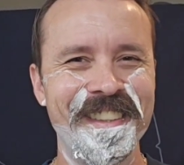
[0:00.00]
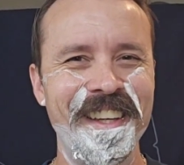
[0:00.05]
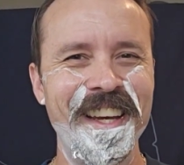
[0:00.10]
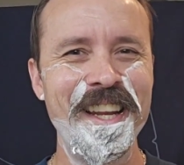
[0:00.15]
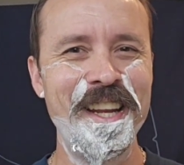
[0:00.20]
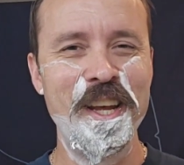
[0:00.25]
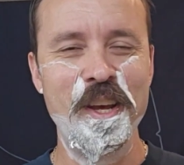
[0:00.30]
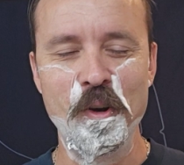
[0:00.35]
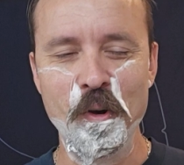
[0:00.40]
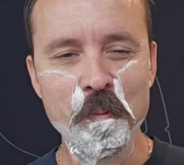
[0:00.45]

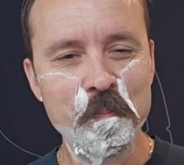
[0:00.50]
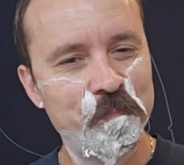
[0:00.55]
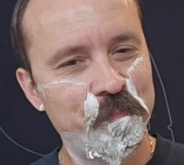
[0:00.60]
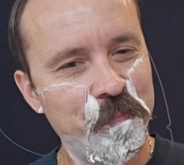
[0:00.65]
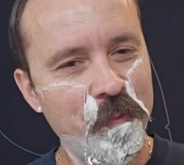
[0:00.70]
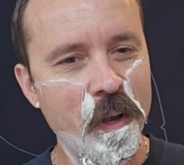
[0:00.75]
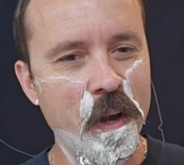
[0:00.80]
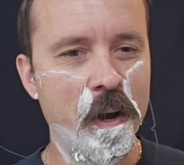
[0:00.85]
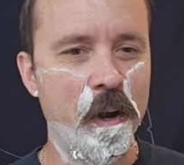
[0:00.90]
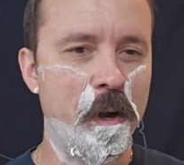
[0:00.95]

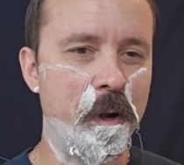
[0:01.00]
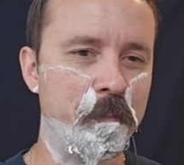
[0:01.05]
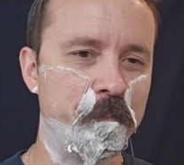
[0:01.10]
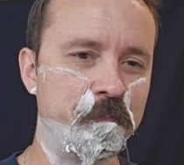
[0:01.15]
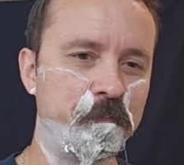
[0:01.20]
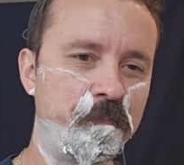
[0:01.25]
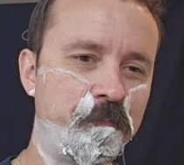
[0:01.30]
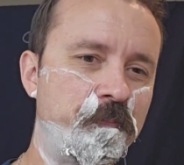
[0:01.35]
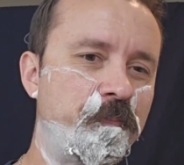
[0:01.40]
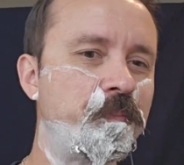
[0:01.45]
Anywho,
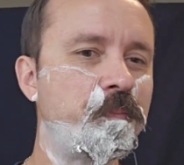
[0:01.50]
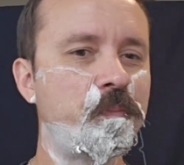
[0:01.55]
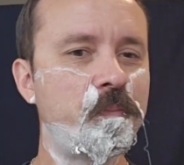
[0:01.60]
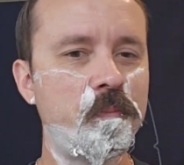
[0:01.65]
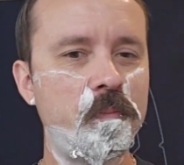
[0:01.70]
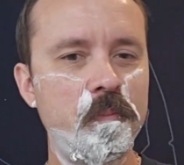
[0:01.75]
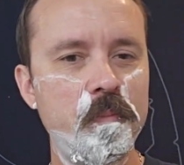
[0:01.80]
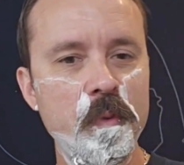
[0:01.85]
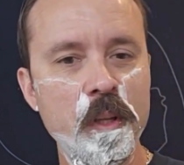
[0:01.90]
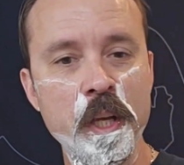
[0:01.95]
um,
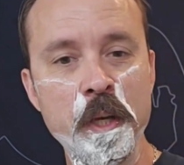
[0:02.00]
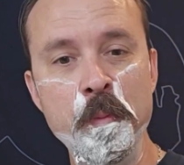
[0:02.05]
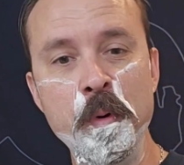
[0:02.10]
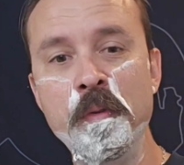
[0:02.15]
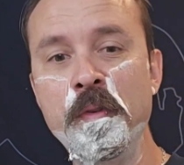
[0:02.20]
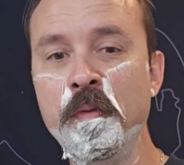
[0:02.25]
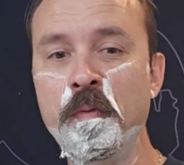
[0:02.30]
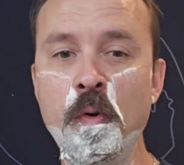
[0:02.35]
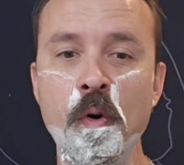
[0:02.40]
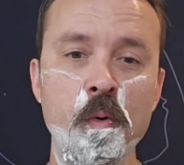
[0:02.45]
he
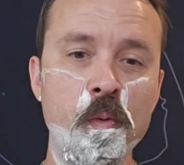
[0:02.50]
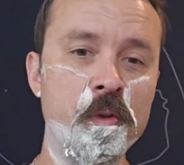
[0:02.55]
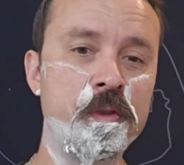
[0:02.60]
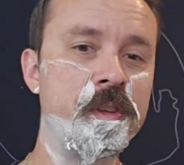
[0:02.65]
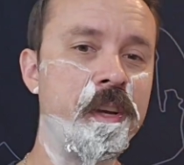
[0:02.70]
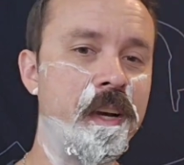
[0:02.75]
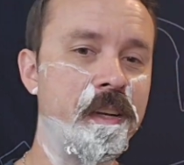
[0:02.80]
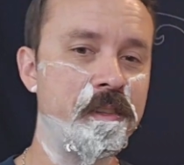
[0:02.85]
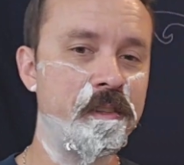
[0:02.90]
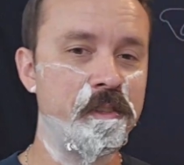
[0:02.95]
moved to Fort Worth,
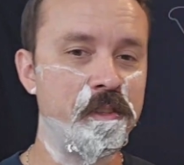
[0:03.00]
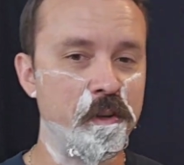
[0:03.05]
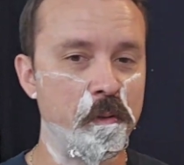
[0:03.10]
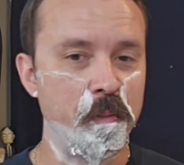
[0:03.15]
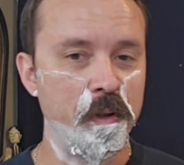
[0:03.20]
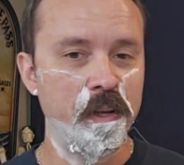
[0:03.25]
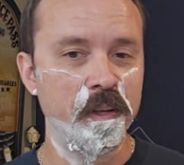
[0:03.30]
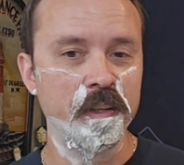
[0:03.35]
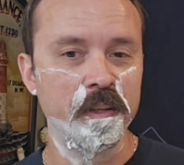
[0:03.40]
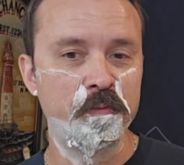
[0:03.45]
Texas, and
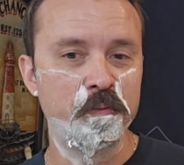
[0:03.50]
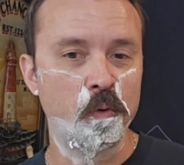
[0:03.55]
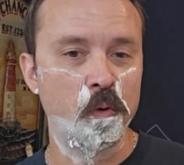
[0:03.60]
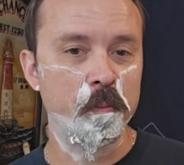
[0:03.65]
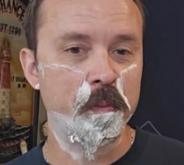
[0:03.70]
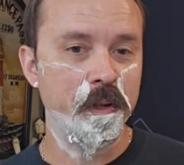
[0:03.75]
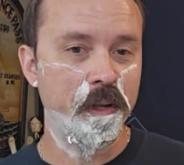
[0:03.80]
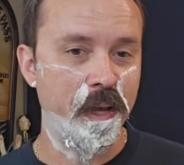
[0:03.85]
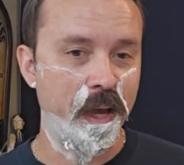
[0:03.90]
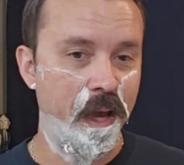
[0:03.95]
immediately
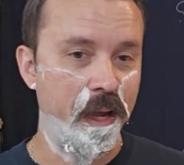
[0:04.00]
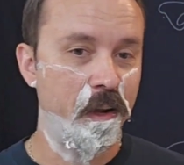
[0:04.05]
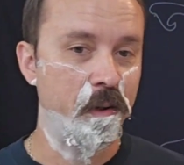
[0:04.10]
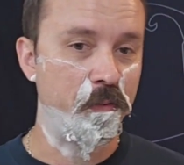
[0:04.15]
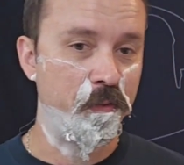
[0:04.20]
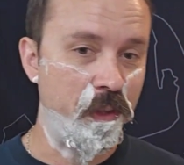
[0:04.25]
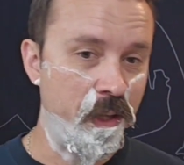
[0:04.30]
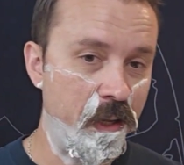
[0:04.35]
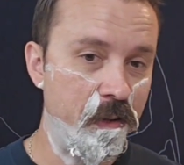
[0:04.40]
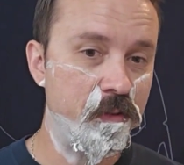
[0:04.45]
formed a gang
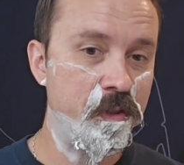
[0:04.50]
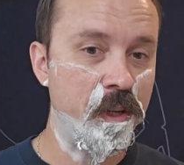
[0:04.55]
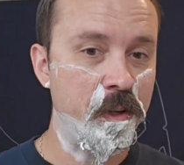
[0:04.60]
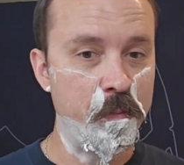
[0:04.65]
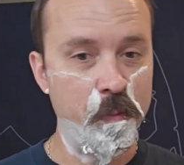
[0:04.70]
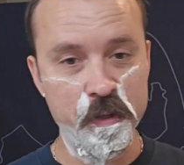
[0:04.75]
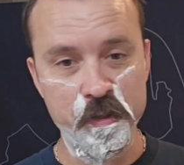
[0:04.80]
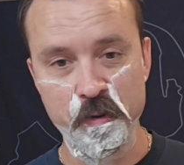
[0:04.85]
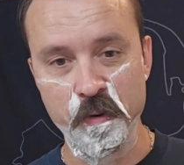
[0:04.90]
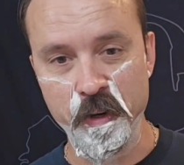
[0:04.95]
of thieves and
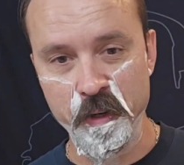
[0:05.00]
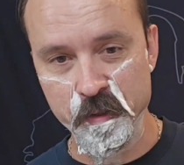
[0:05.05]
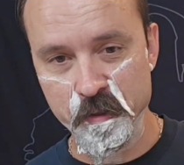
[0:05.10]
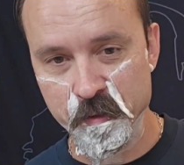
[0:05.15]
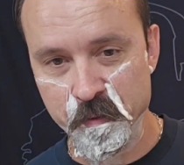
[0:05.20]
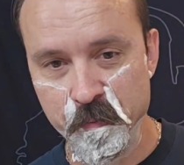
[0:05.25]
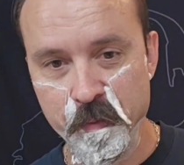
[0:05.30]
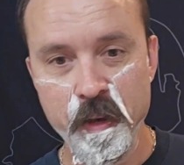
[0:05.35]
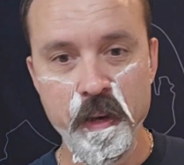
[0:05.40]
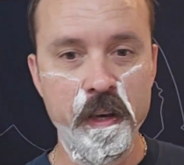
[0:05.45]

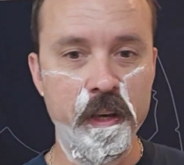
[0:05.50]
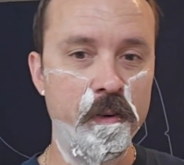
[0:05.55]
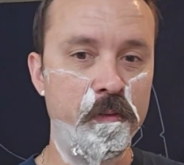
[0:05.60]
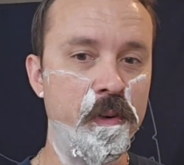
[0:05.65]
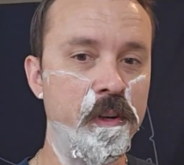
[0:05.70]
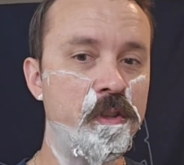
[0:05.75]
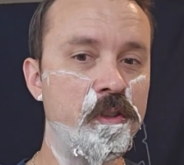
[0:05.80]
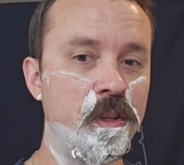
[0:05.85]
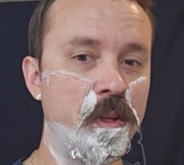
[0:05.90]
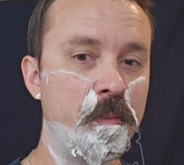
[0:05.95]
miscreants. He
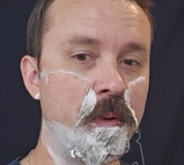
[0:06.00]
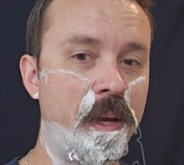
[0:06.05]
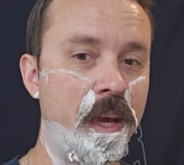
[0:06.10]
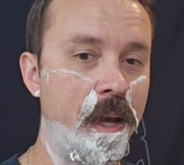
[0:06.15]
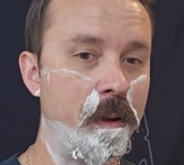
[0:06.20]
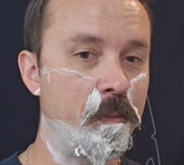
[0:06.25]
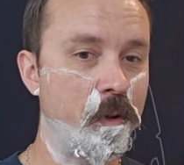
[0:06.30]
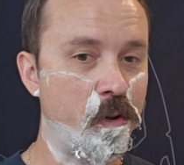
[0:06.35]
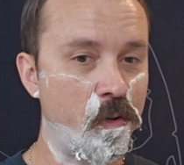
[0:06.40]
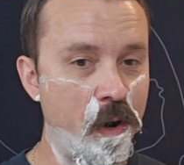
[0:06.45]
eventually
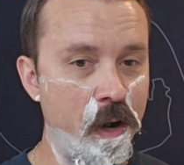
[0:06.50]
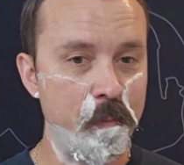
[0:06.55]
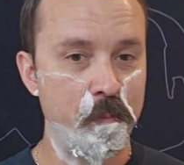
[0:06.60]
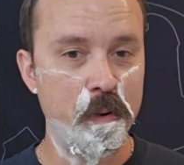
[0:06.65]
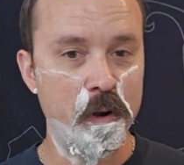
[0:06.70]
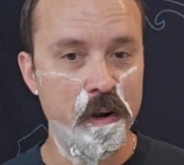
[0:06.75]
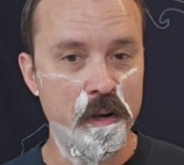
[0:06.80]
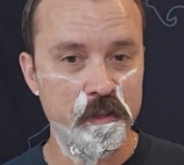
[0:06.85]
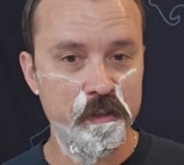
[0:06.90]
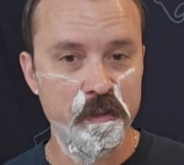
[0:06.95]
became a crime
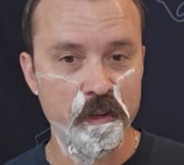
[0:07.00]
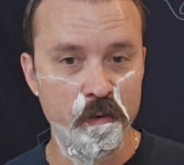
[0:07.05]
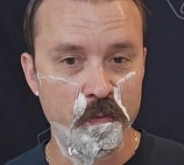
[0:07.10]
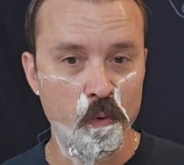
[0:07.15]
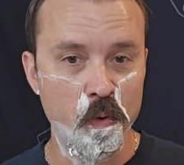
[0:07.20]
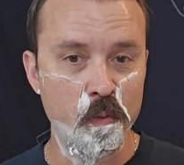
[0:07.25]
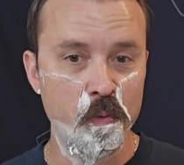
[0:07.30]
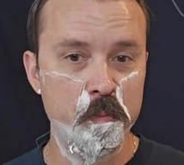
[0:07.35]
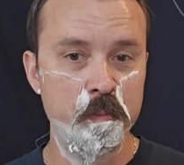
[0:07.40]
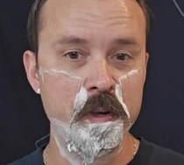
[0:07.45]
boss of
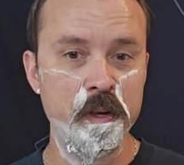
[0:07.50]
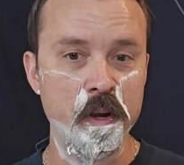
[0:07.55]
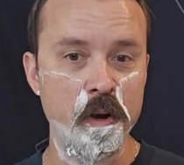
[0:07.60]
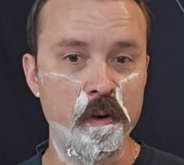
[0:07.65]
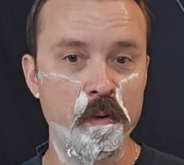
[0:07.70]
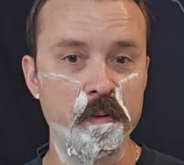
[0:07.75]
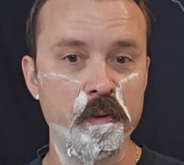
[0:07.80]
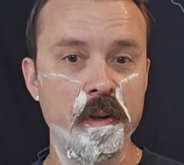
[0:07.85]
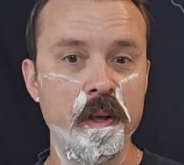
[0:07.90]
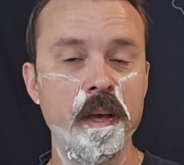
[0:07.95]
what would be
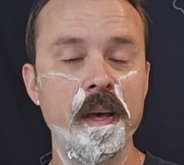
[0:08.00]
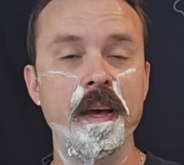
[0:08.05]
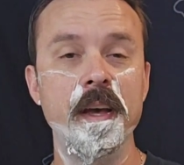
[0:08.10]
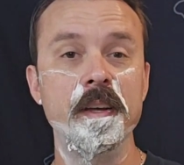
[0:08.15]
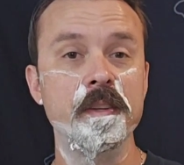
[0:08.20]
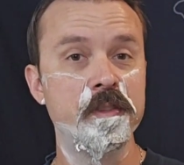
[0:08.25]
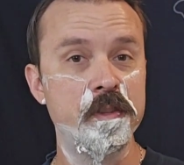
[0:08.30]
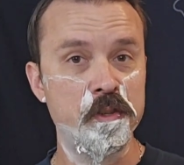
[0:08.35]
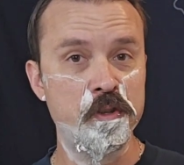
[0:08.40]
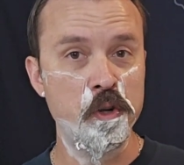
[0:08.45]
known
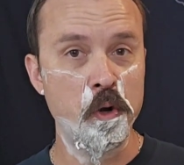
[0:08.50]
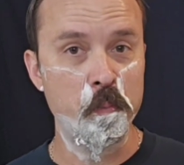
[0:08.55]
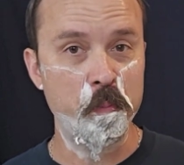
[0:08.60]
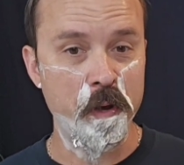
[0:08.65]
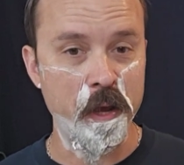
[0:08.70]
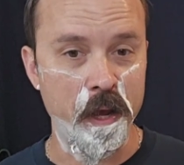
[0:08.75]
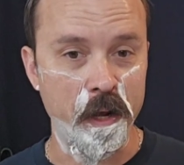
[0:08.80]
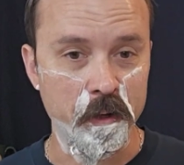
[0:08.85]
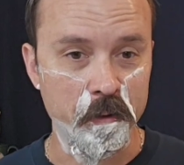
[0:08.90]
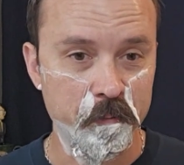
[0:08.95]
as the Soap
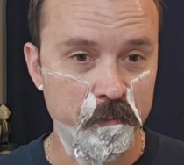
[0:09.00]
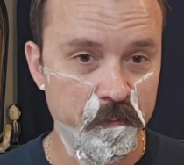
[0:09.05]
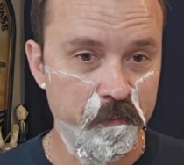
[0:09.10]
Gang.